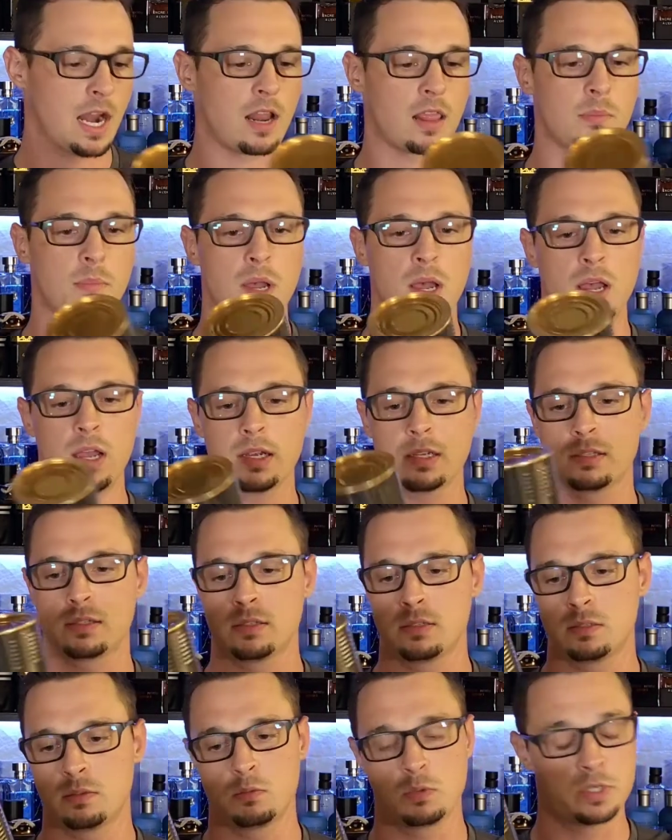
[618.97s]
out of the box,
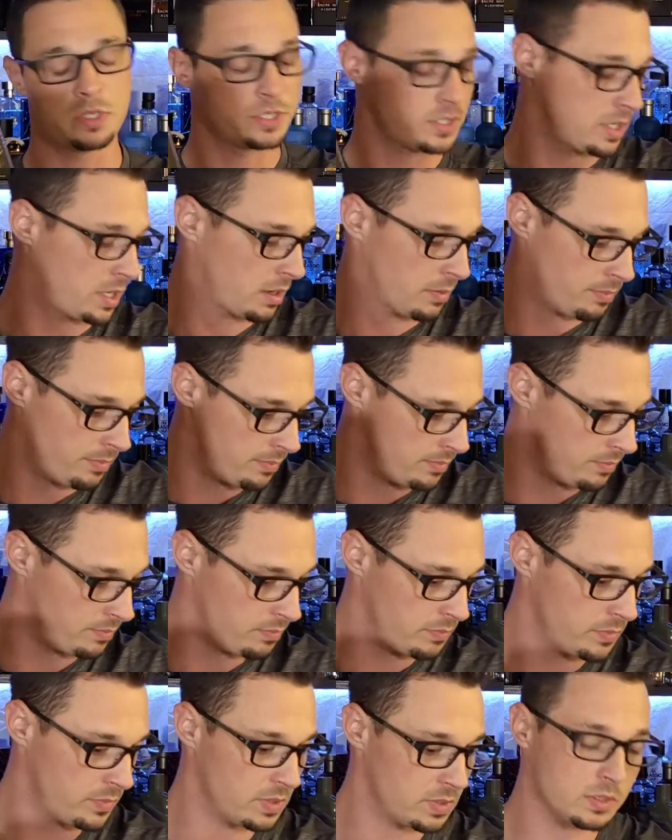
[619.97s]
we're just gonna,
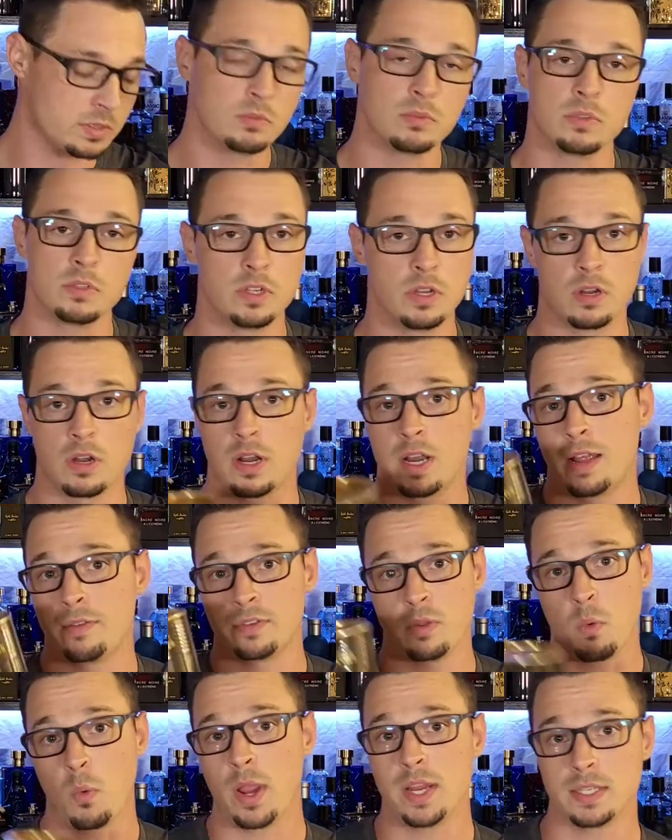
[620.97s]
this, you're gonna have
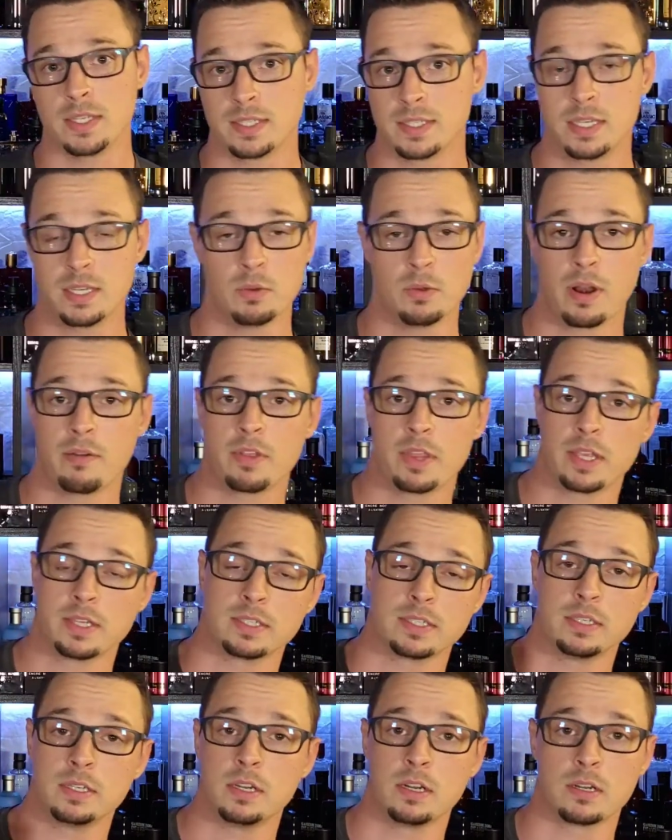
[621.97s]
to wait and see what
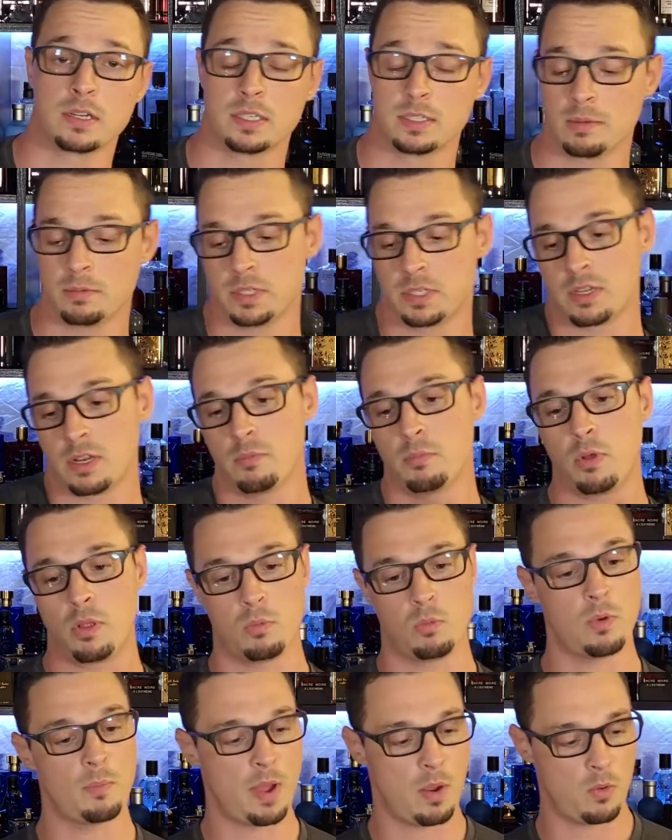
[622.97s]
everything's in here because I'm just gonna pull
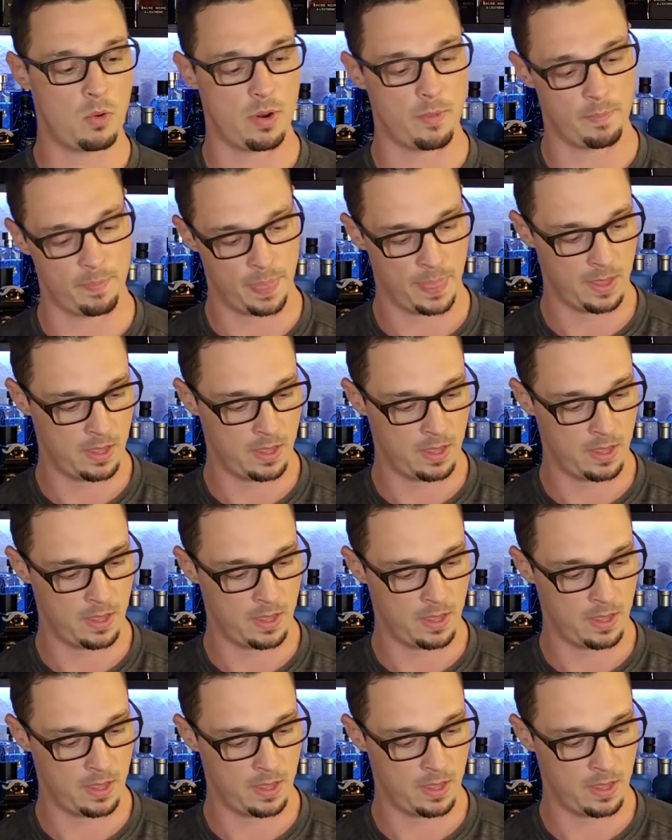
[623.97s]
them one by one.